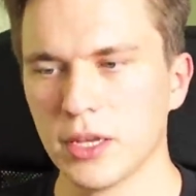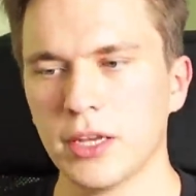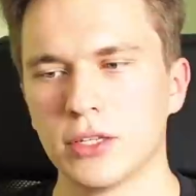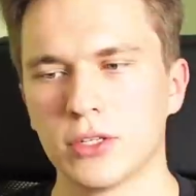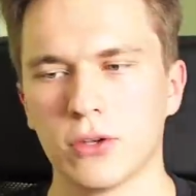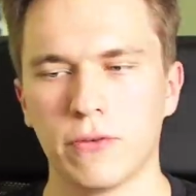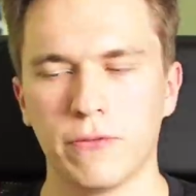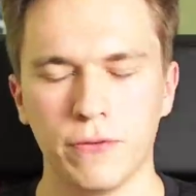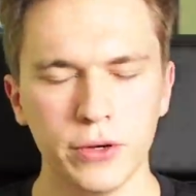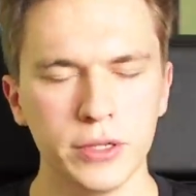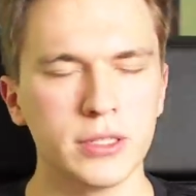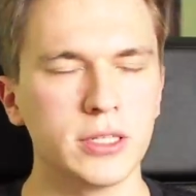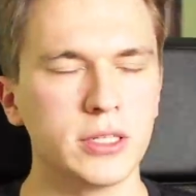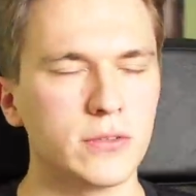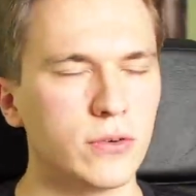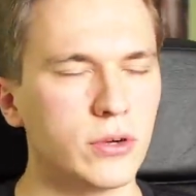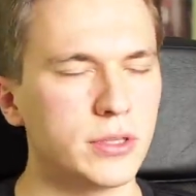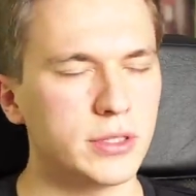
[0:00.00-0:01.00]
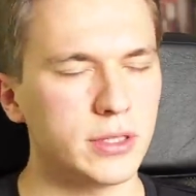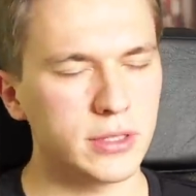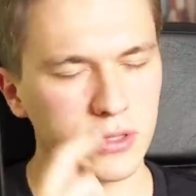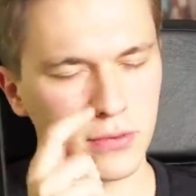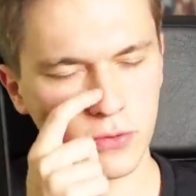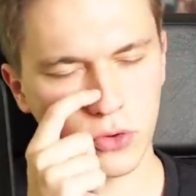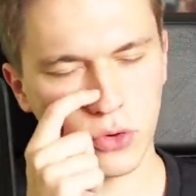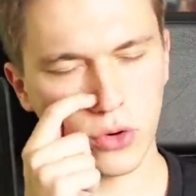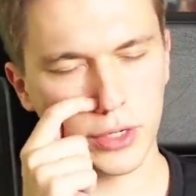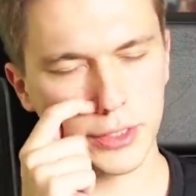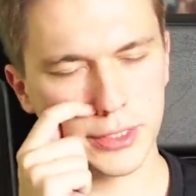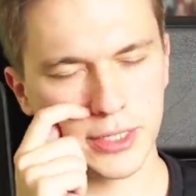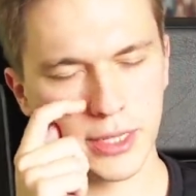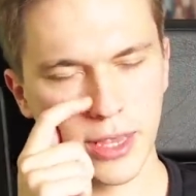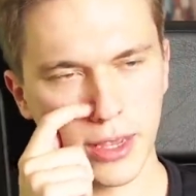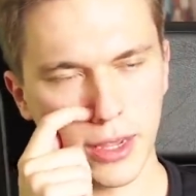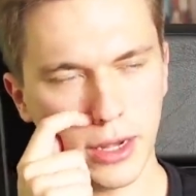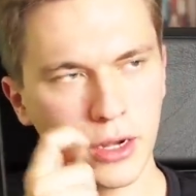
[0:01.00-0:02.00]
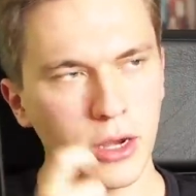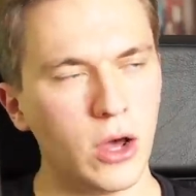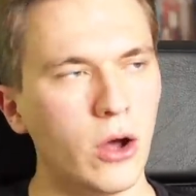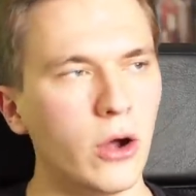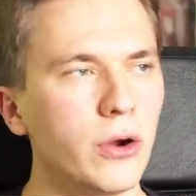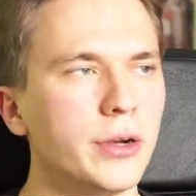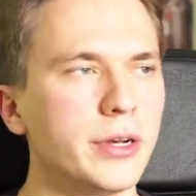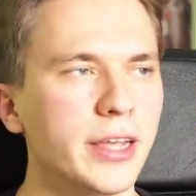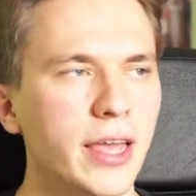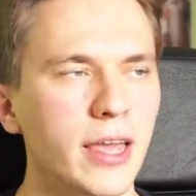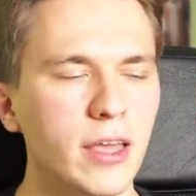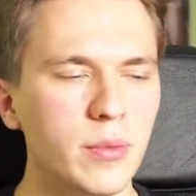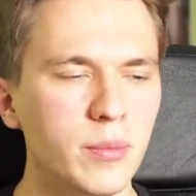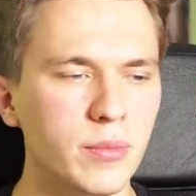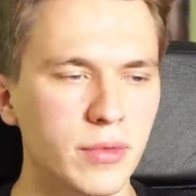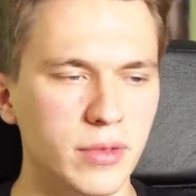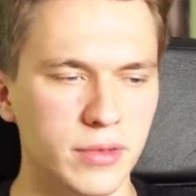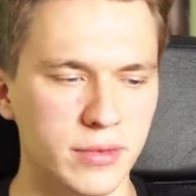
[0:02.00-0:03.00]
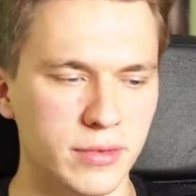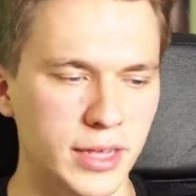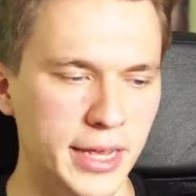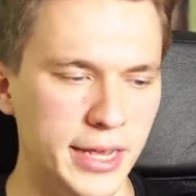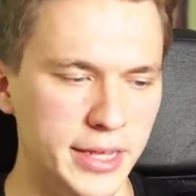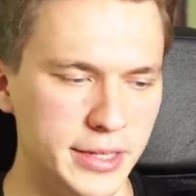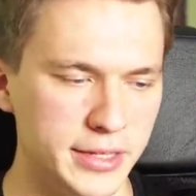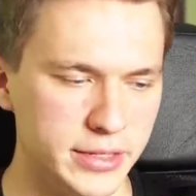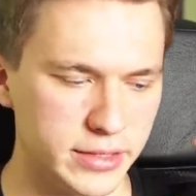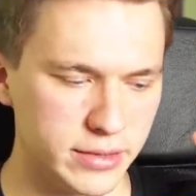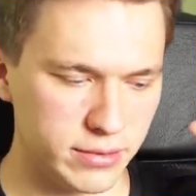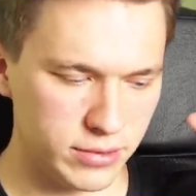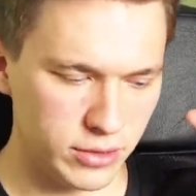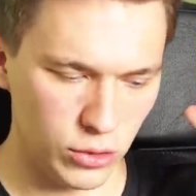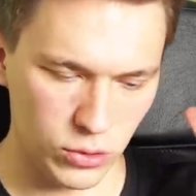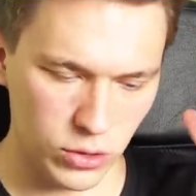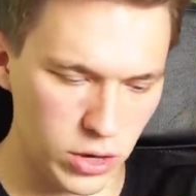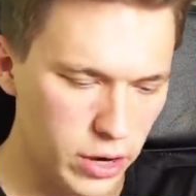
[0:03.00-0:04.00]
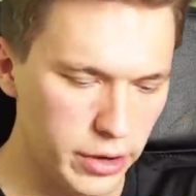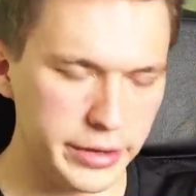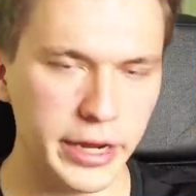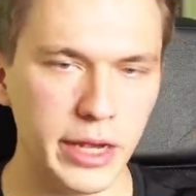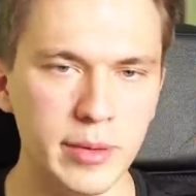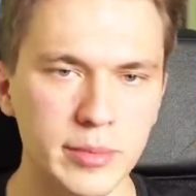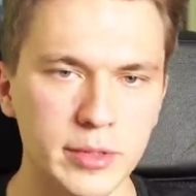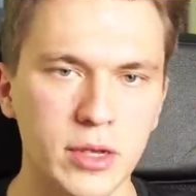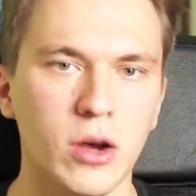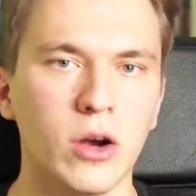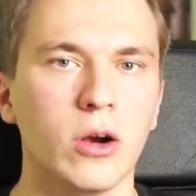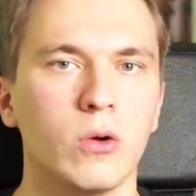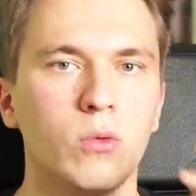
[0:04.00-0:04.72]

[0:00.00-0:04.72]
So first things first is, of course, a card game. Is, you know, card games are